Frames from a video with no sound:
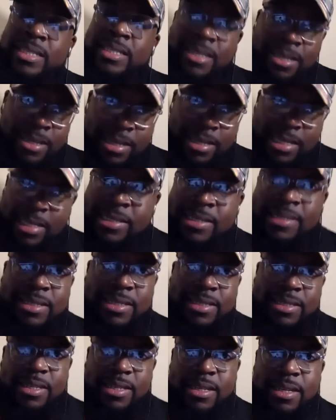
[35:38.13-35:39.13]

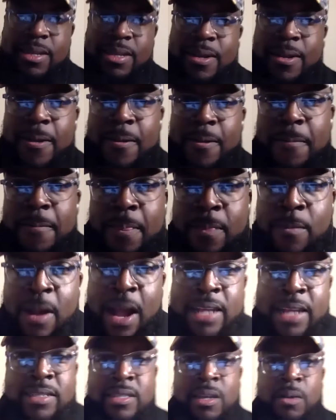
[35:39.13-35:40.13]
needing someone to
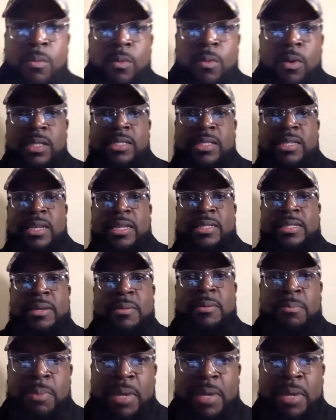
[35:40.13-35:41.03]
listen, right?